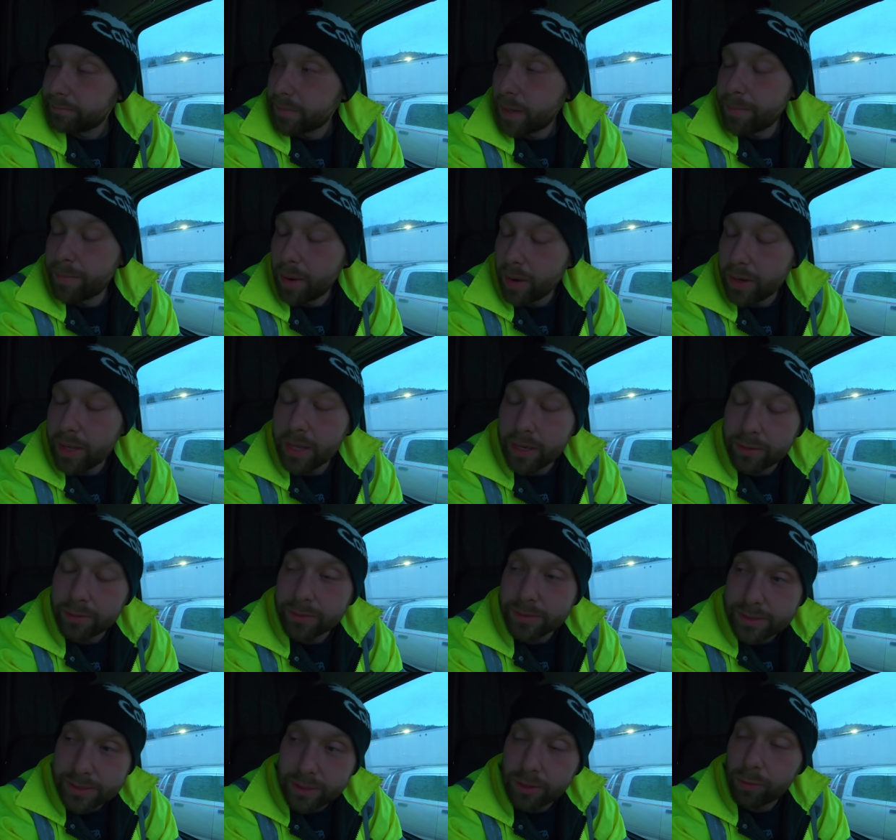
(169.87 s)
My bunk
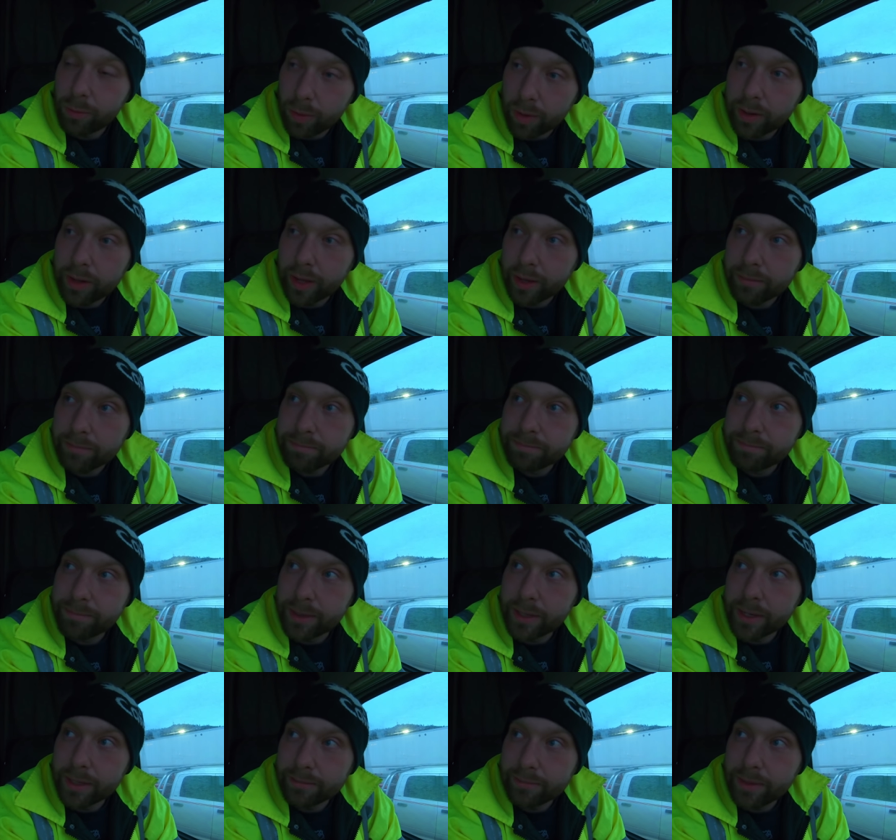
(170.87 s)
heater was still working,
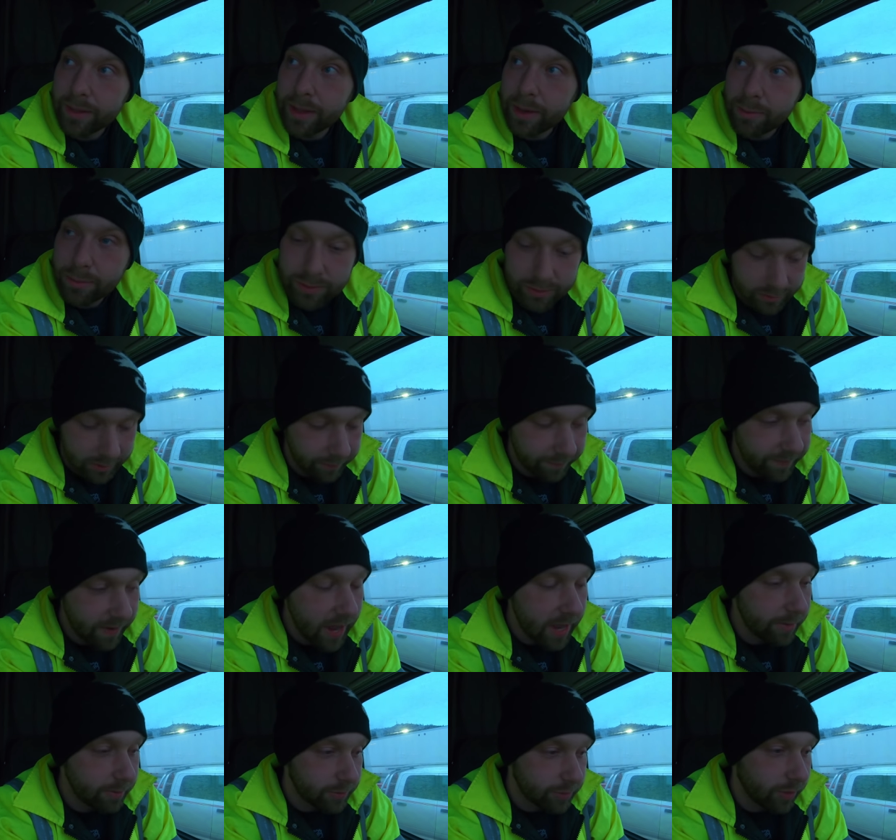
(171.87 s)
but it was the
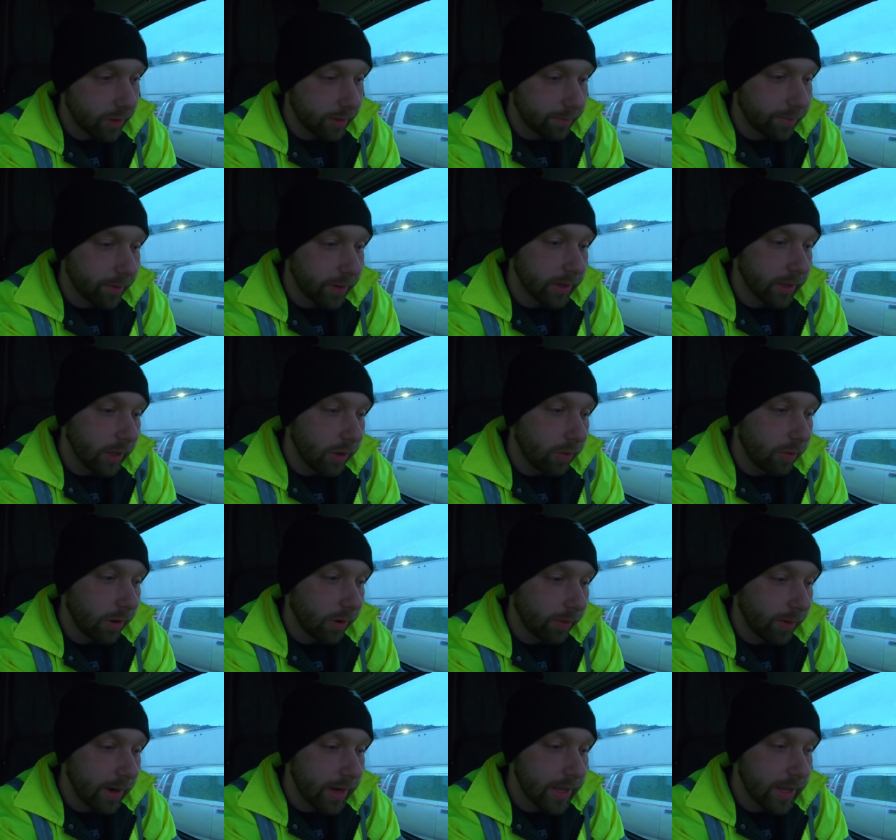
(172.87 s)
fan was running pretty low
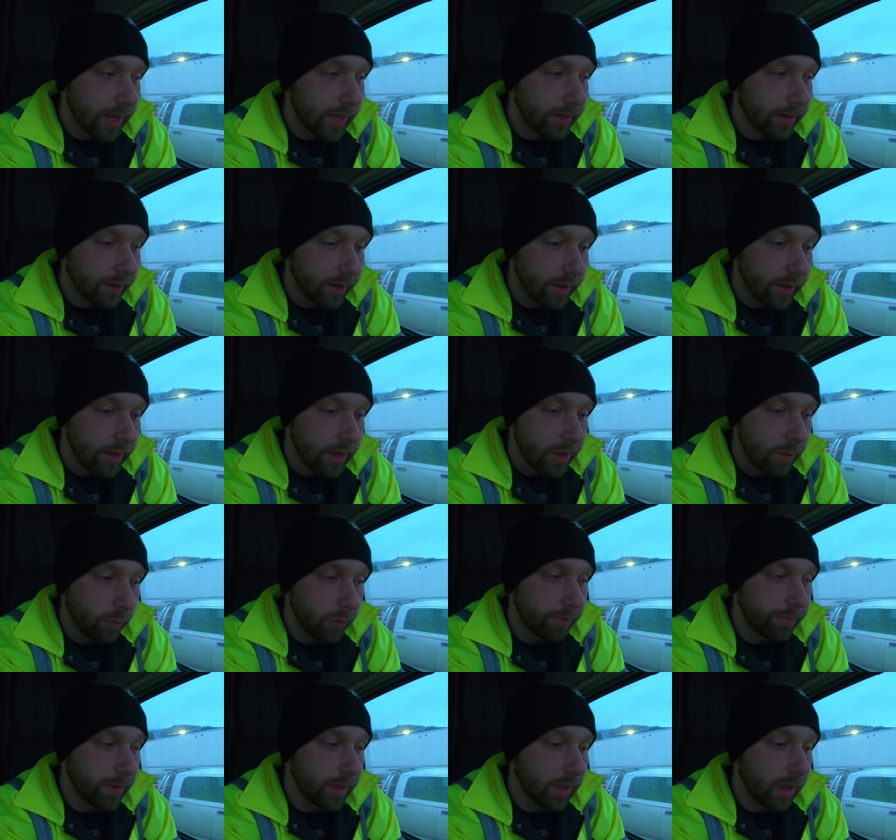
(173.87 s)
already and
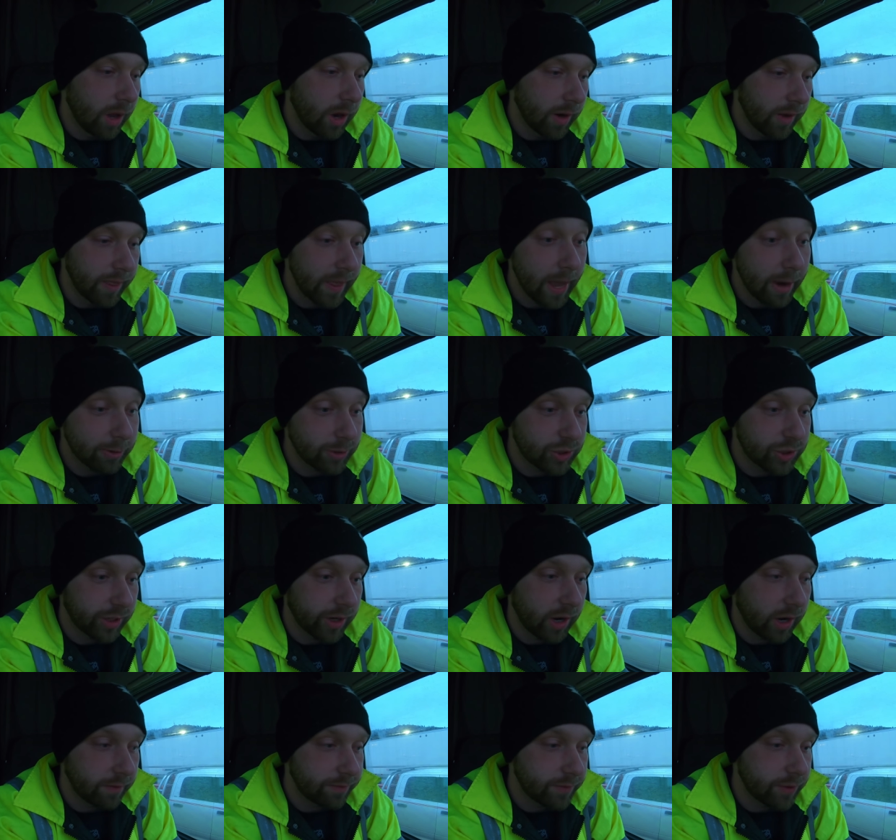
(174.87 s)
wouldn't be long and that would
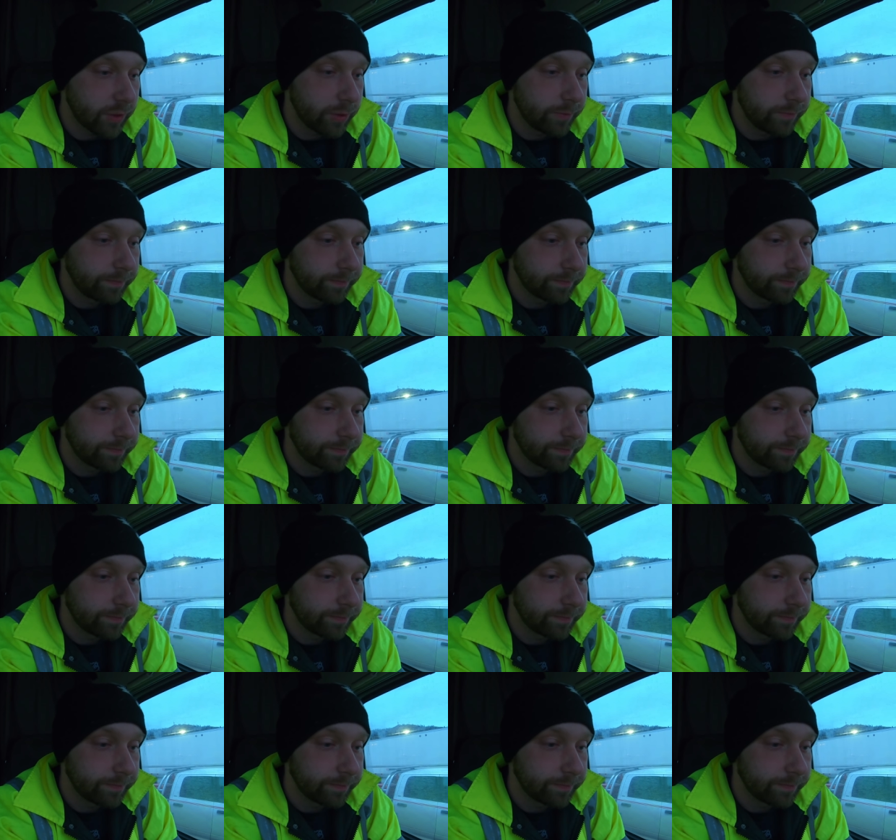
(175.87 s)
shut off too.